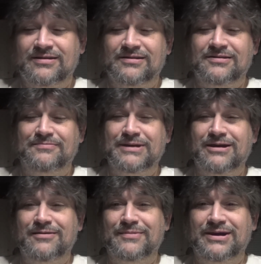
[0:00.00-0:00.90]
The little
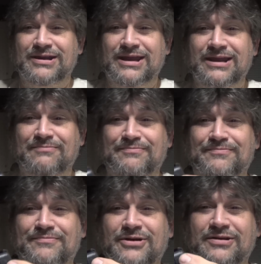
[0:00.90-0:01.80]
power button had a,
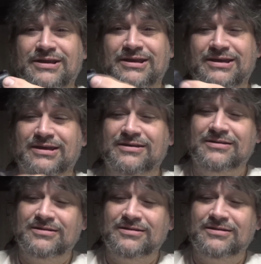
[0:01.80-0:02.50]
or the,